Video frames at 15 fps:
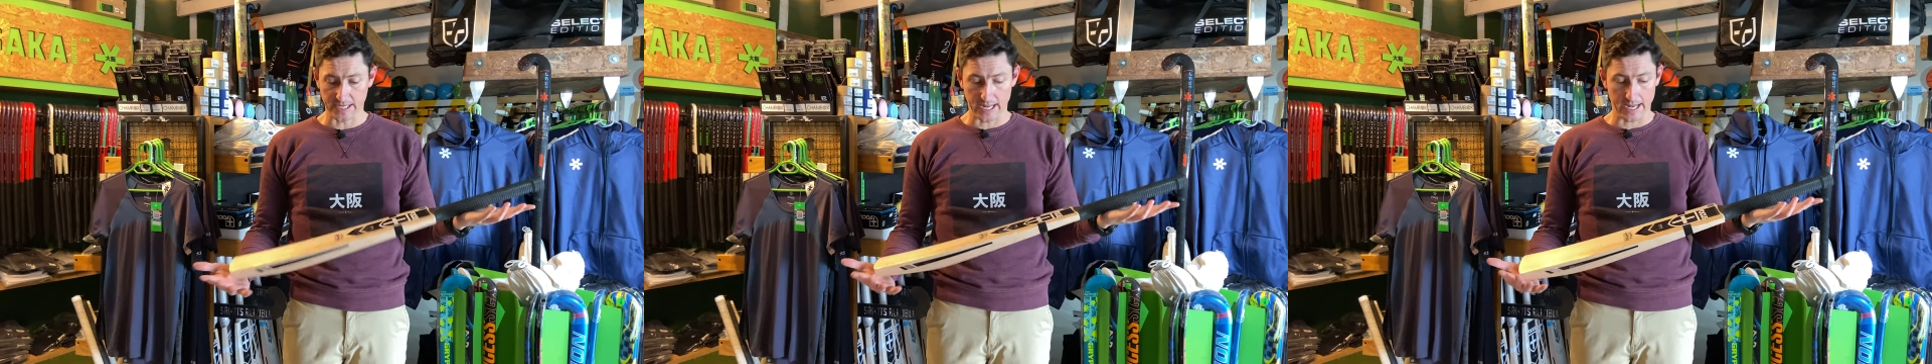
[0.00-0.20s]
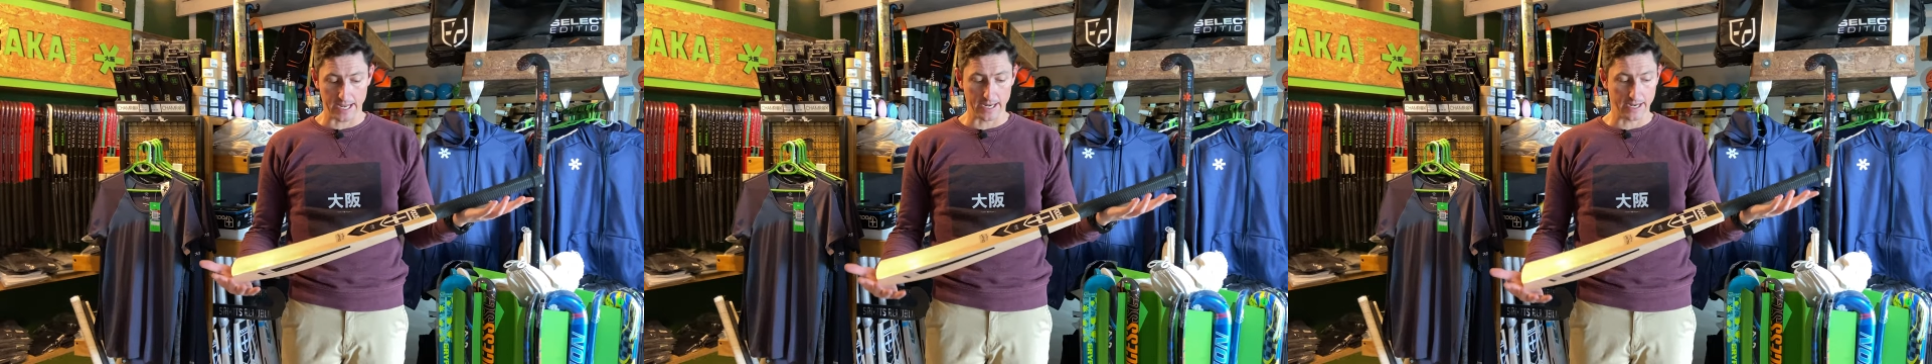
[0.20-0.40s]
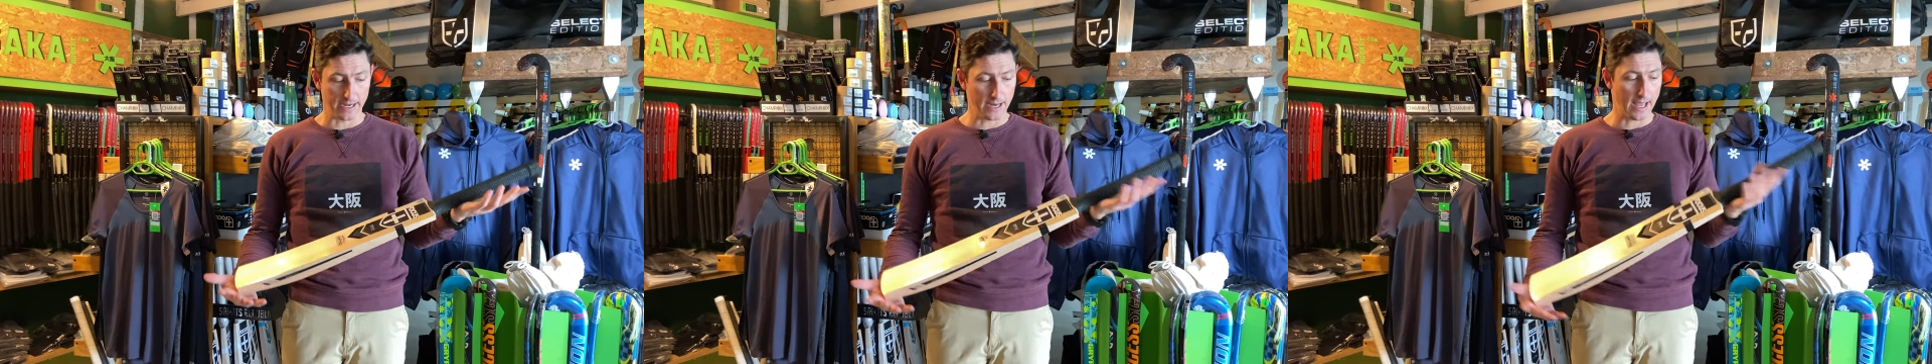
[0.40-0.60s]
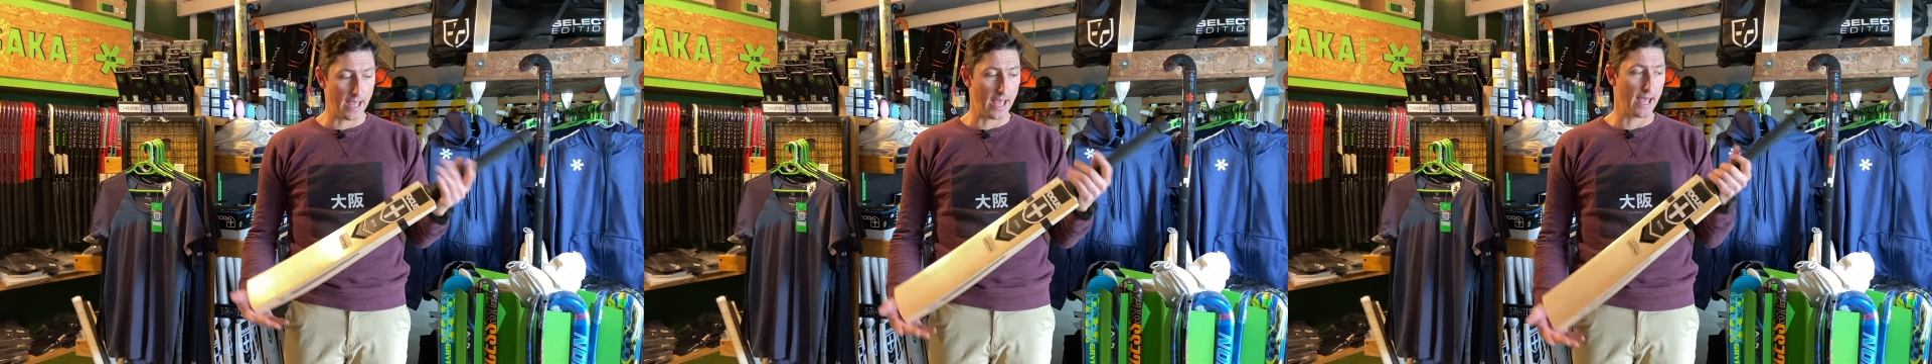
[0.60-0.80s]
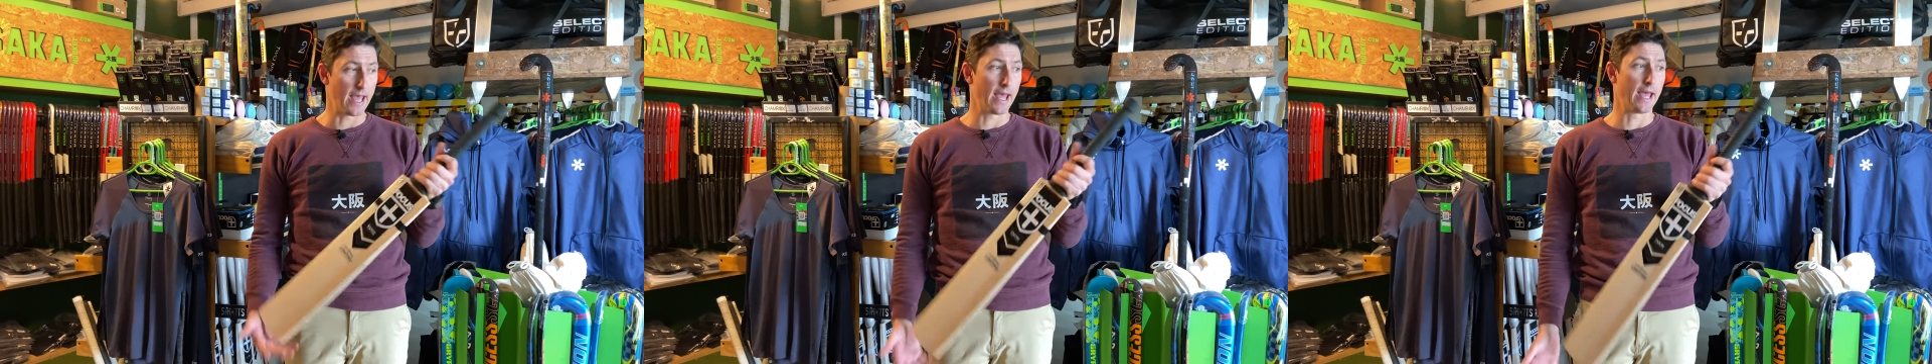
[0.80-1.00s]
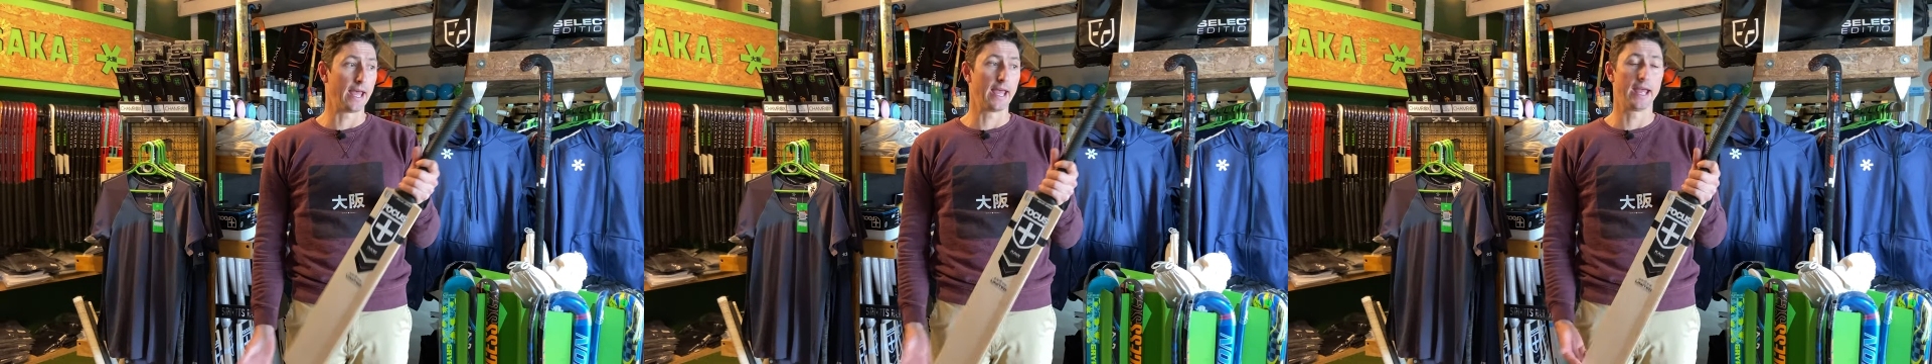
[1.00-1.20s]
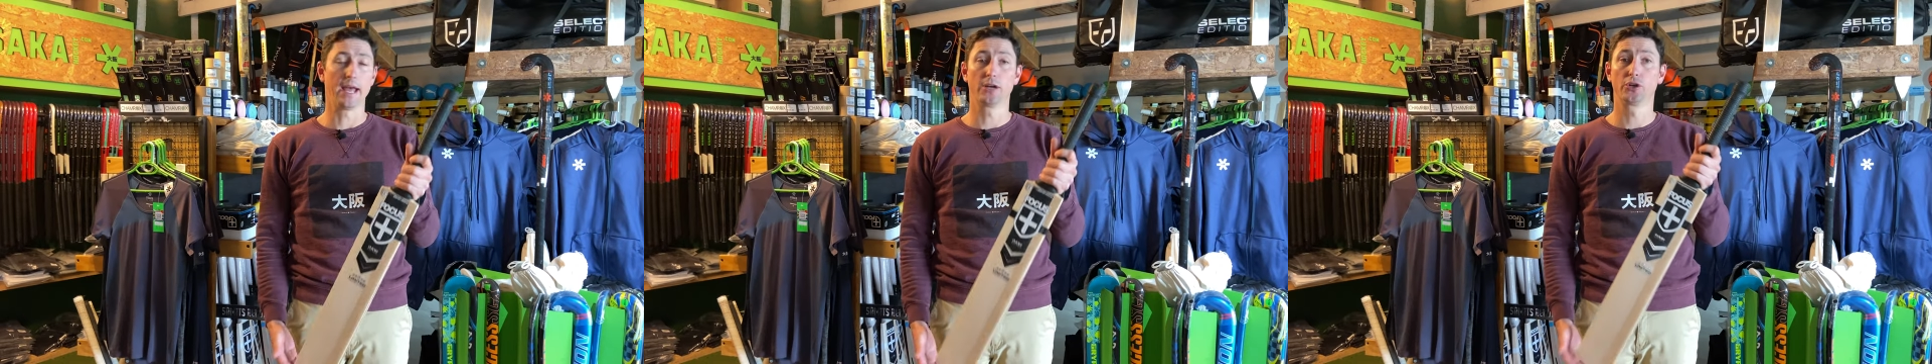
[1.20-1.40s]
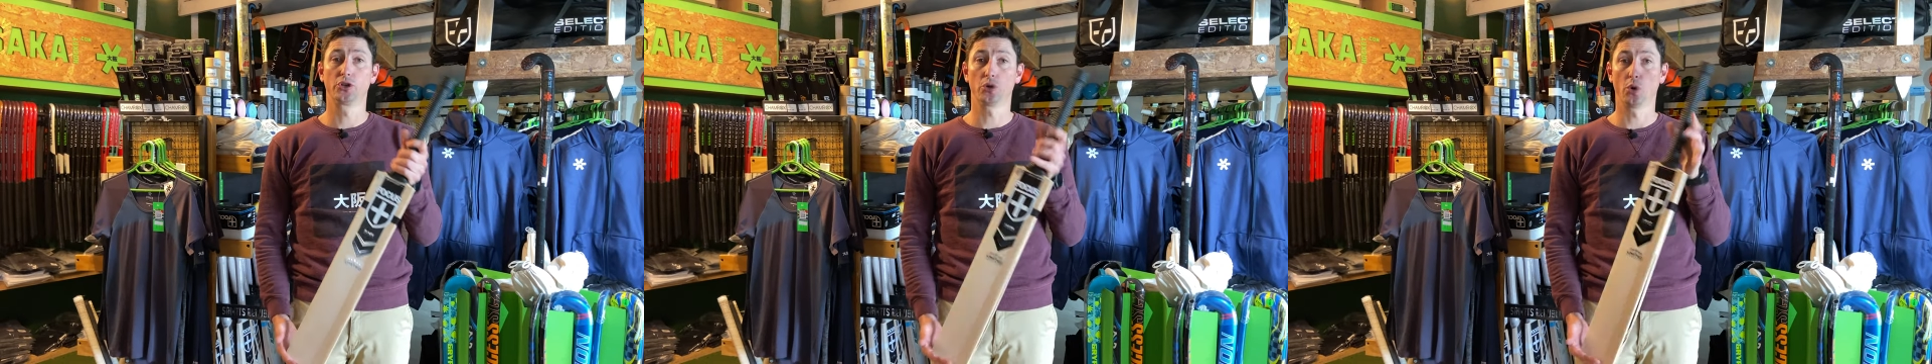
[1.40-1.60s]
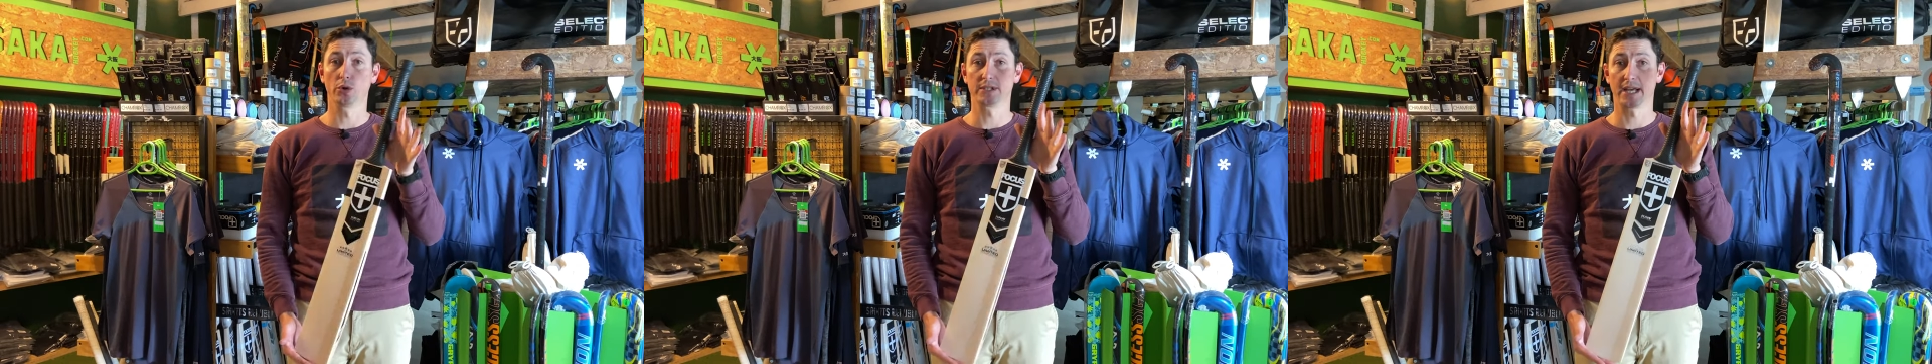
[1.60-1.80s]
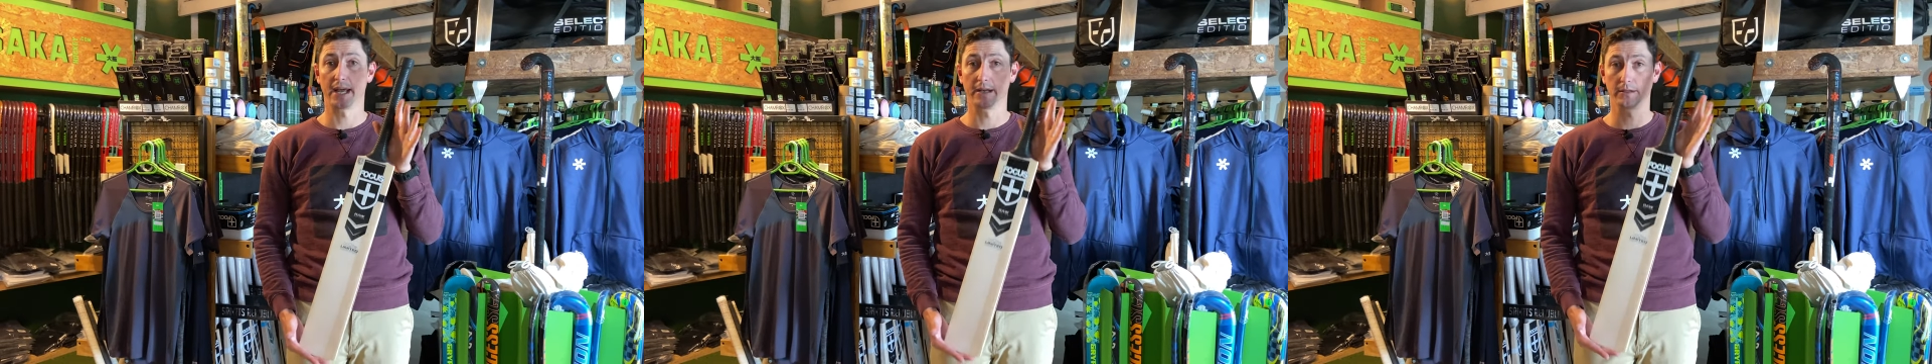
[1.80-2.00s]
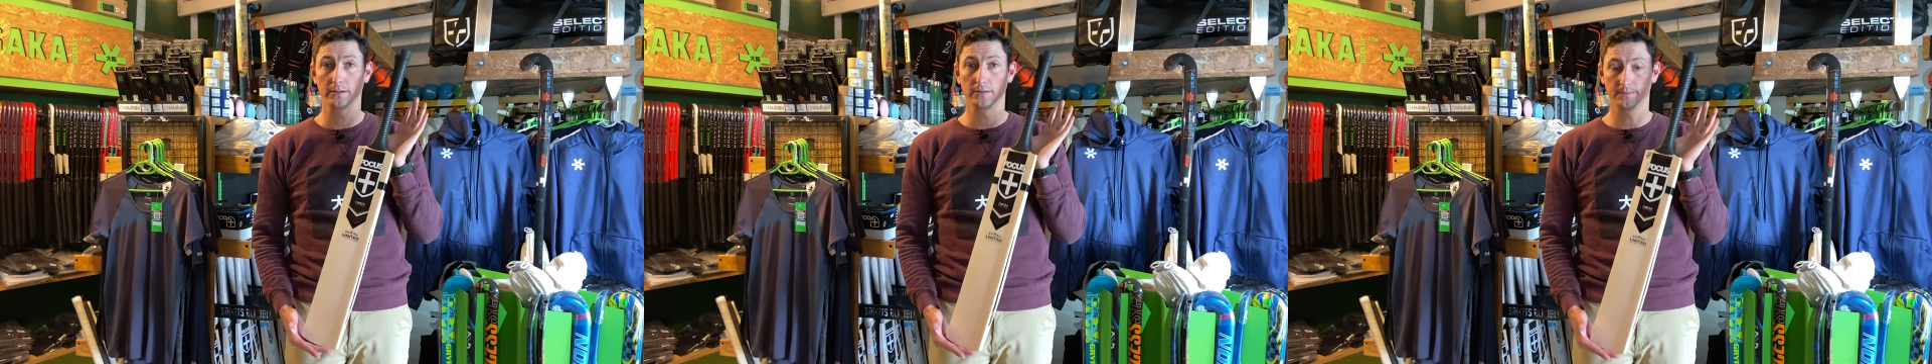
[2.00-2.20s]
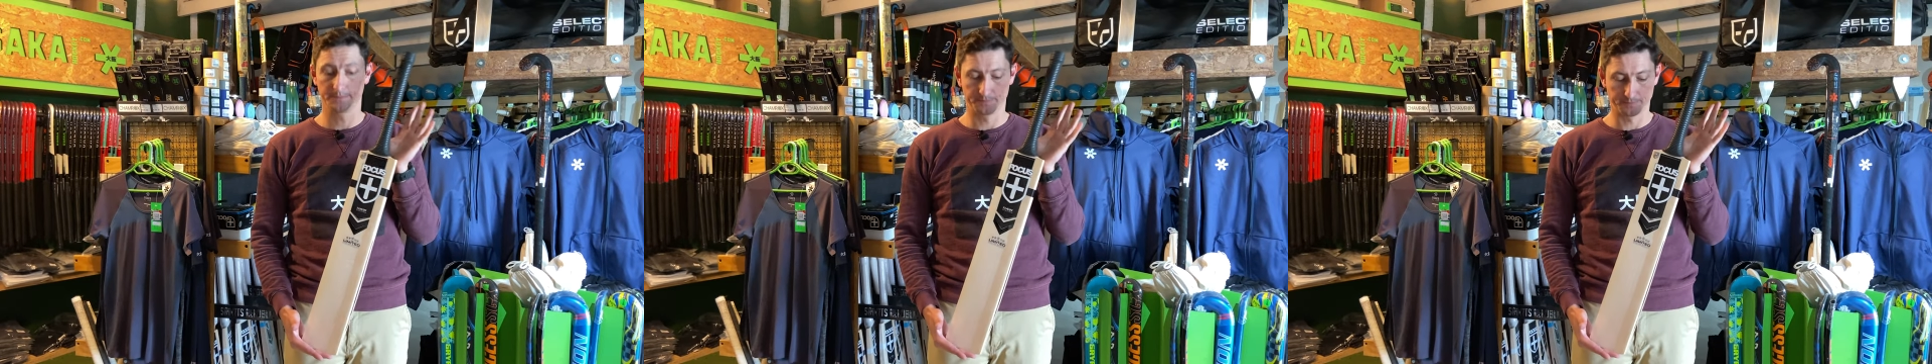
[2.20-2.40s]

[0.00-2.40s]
in a short handle.